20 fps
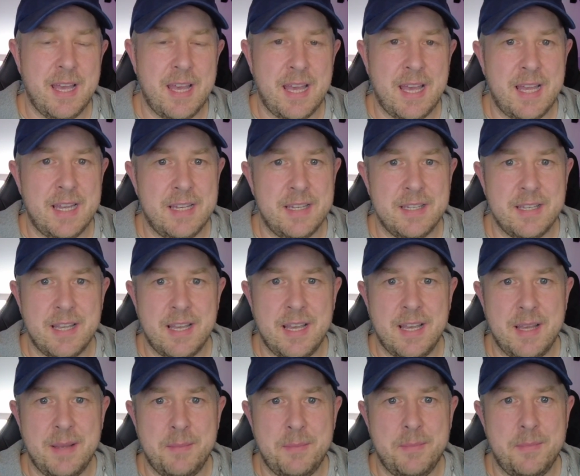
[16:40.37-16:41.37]

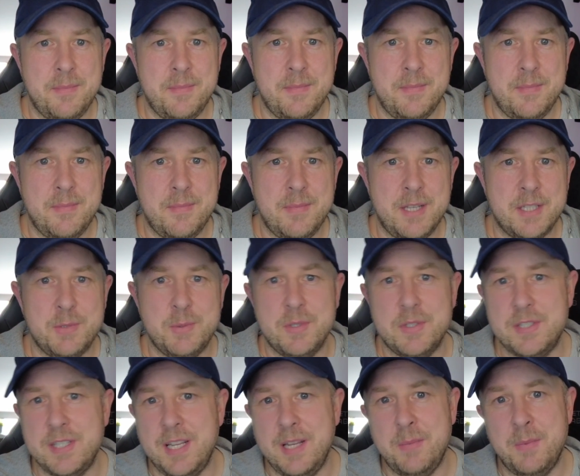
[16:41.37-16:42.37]
And as you were
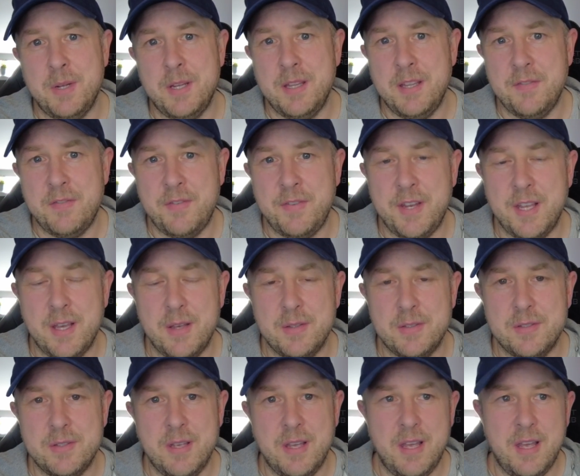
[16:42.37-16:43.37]
seeing in one of the other
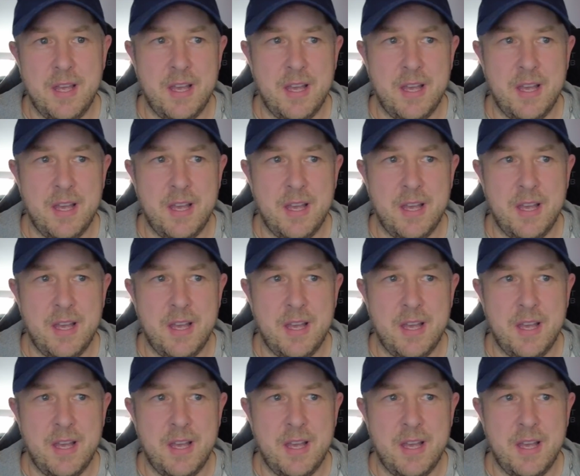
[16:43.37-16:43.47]
videos,